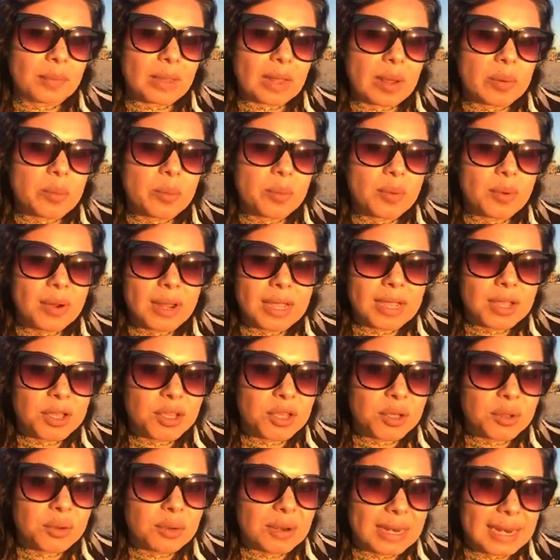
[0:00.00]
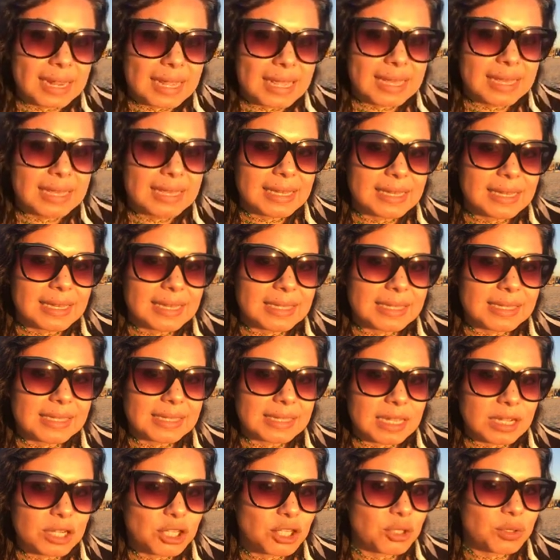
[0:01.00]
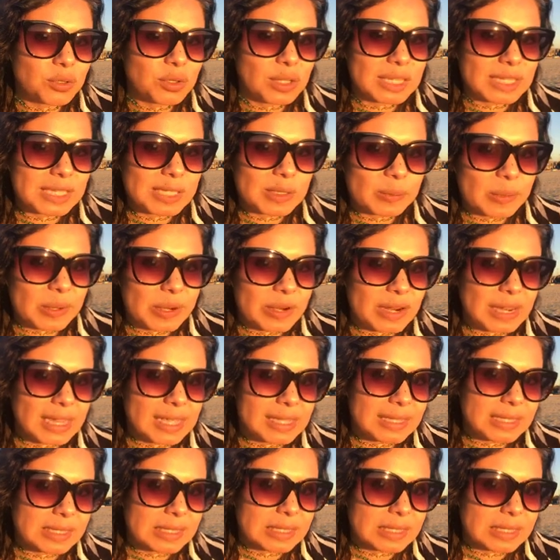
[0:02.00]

bring a unique sensual experience.